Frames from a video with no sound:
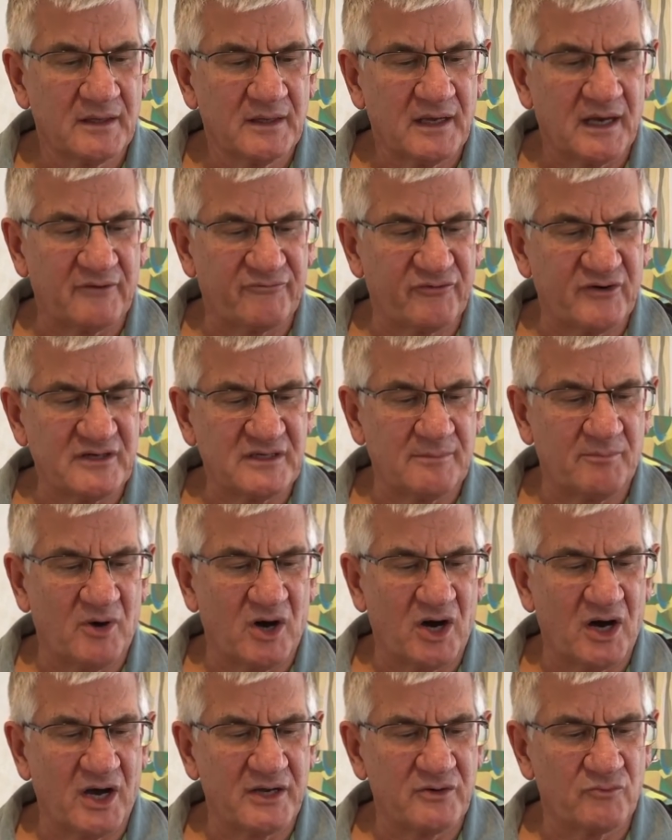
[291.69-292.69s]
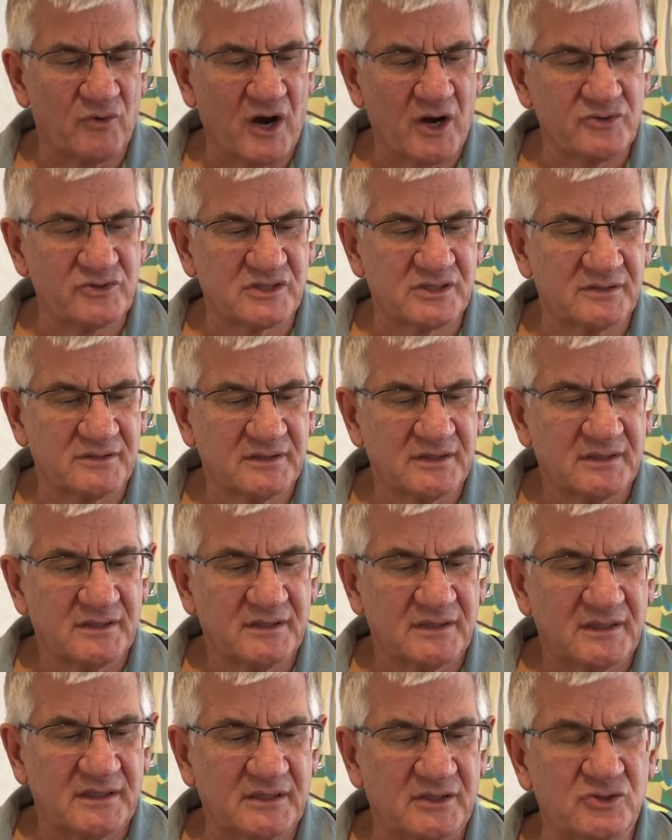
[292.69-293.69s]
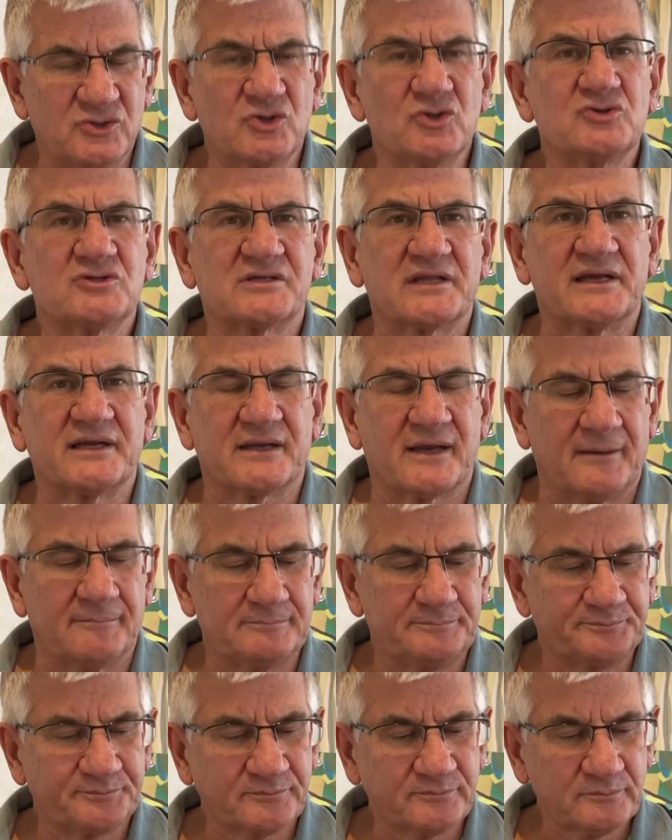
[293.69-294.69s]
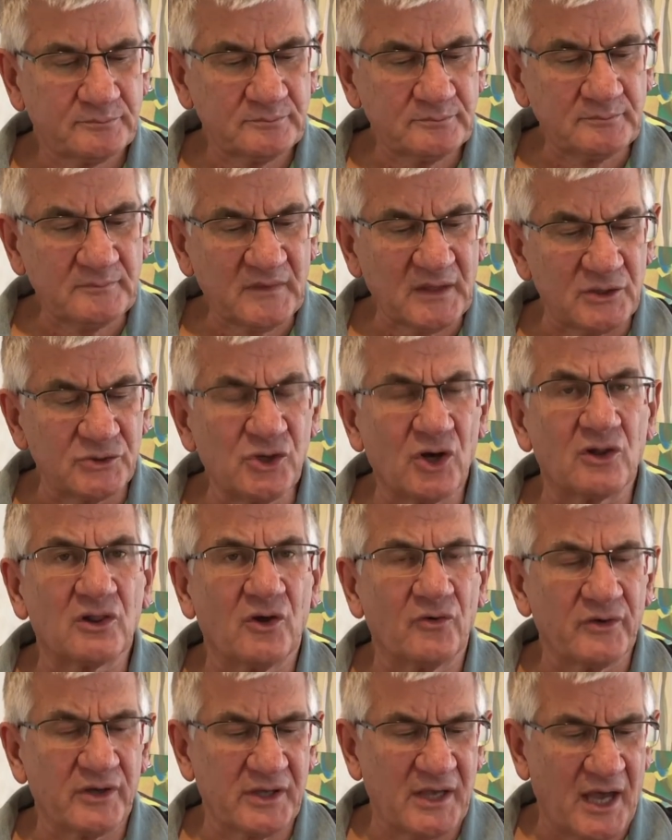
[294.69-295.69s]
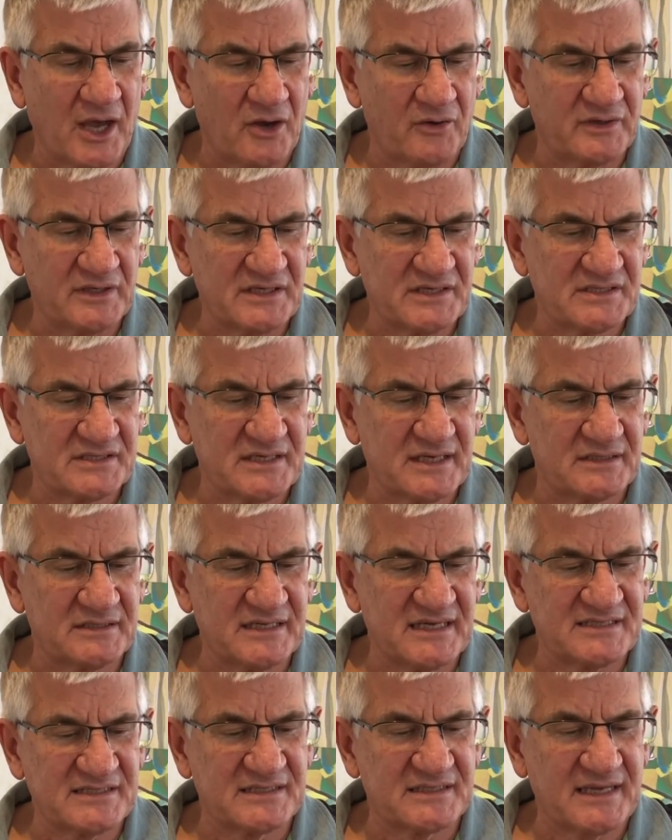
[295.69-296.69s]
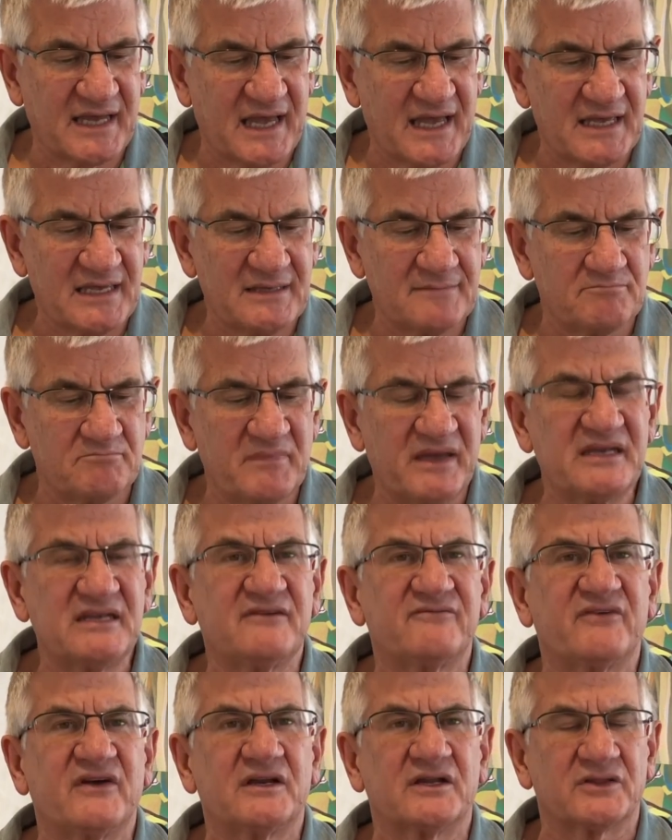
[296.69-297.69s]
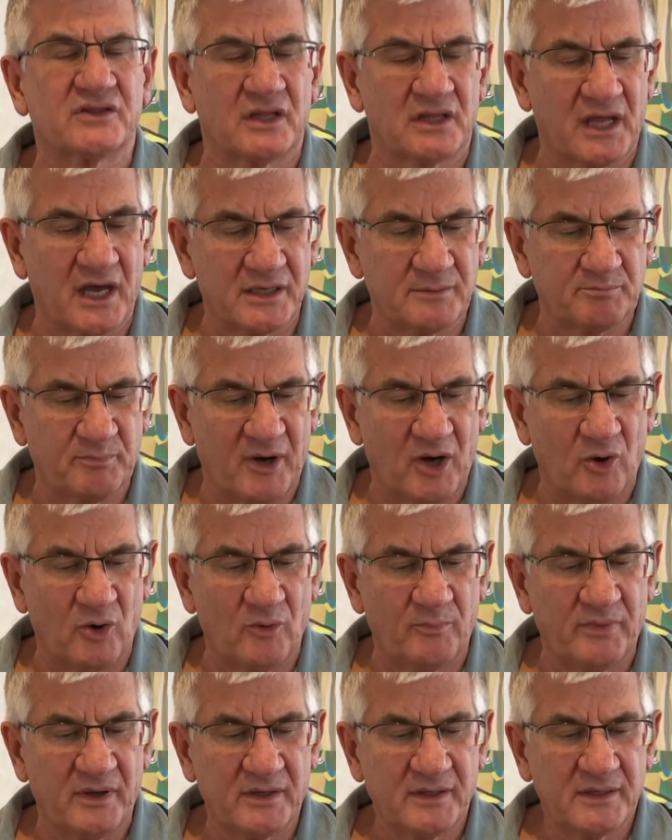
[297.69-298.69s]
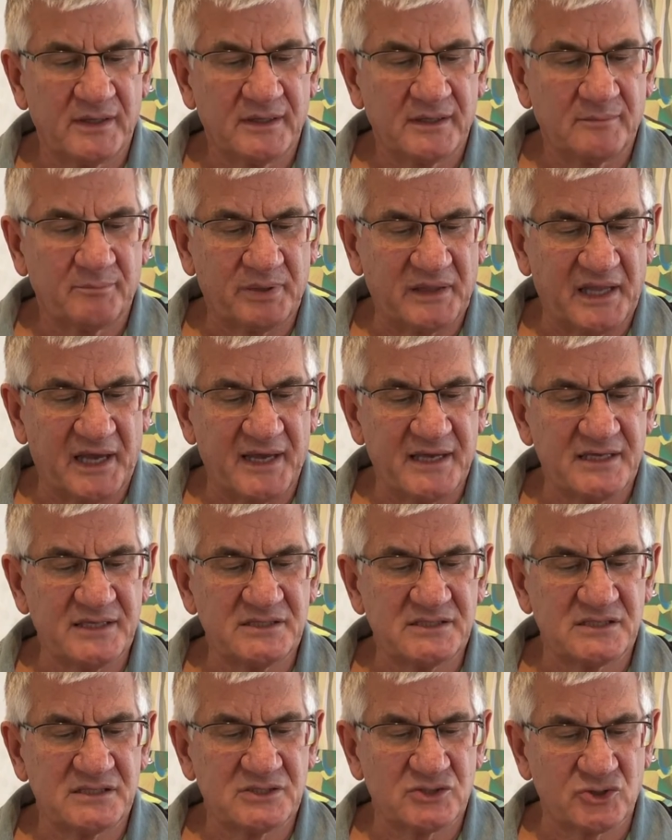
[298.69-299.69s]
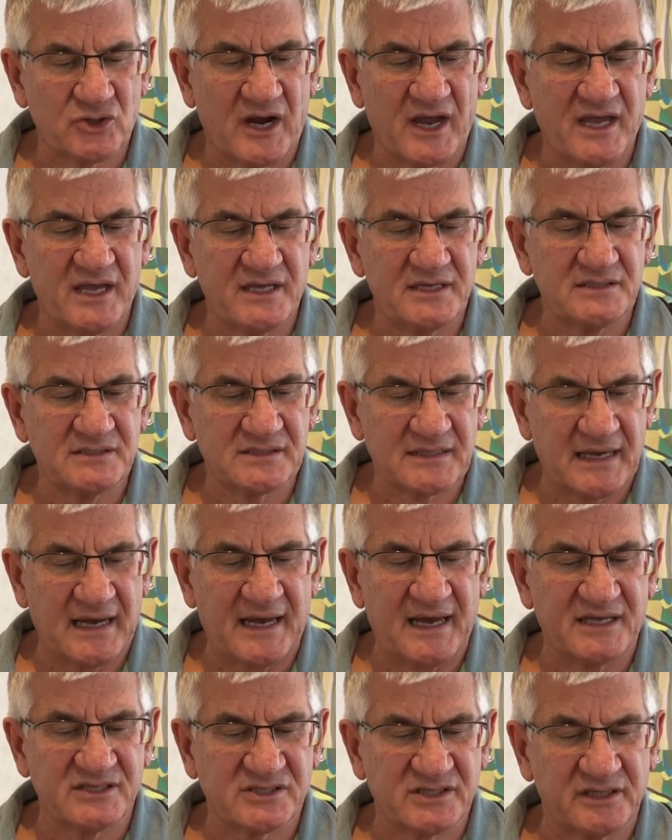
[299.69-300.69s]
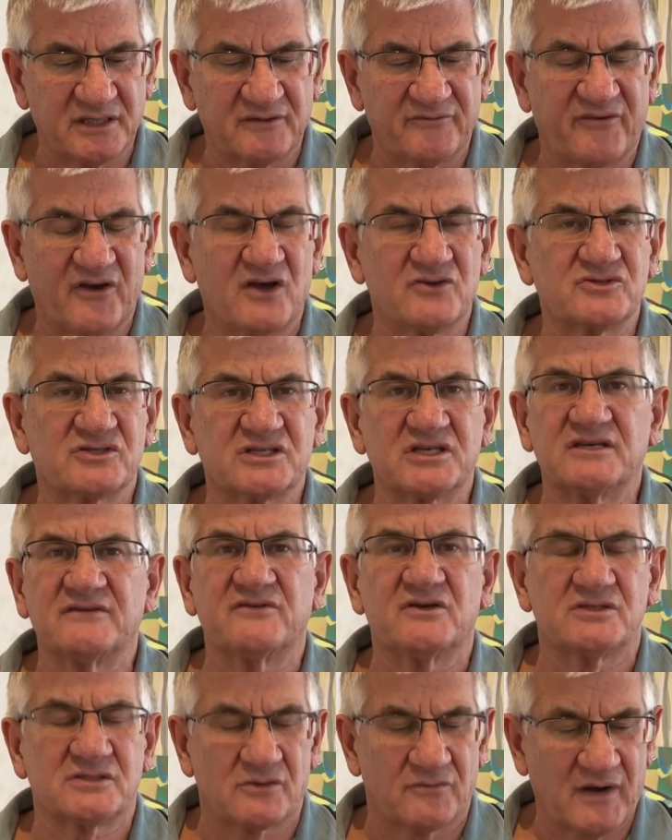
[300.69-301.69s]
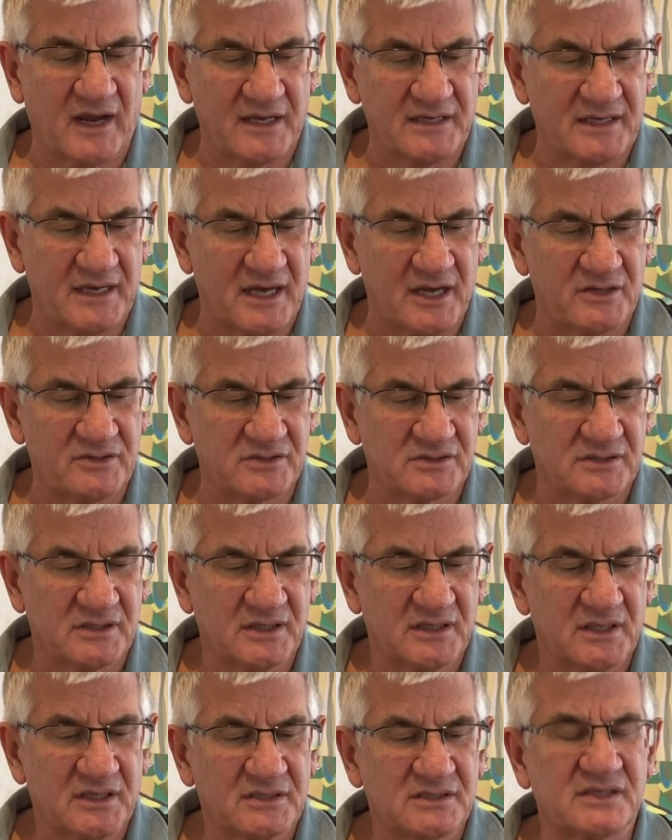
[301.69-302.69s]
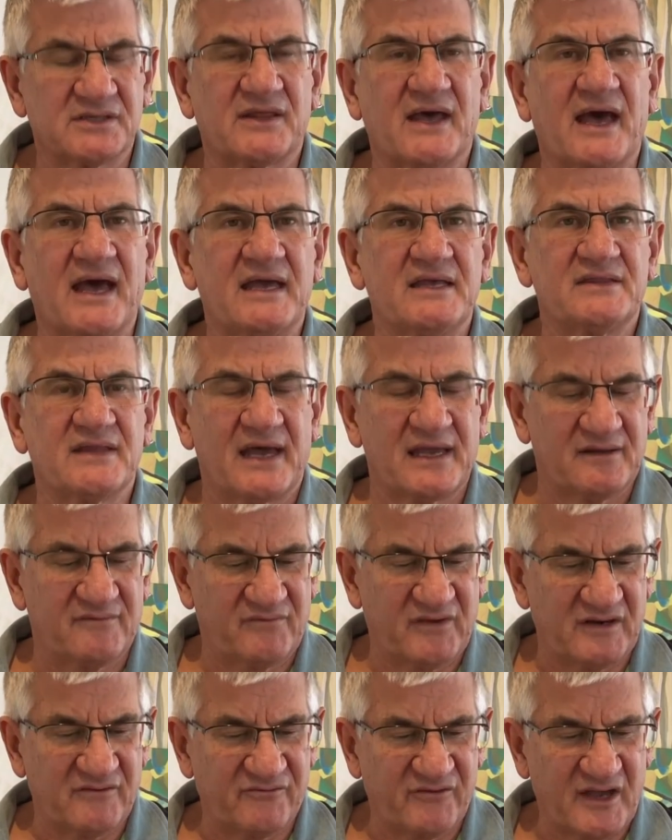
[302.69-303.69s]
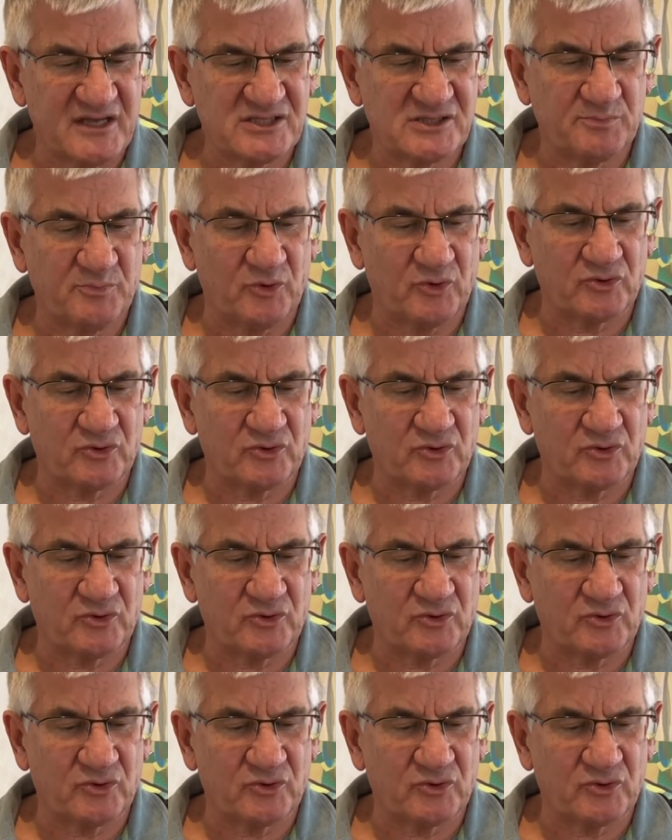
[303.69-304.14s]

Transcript: A friend of mine wrote in a newsletter not long ago, and he said, yesterday men invented the light bulb, planes, trains, cars, telephones, TVs and radios. Today they invent Facebook,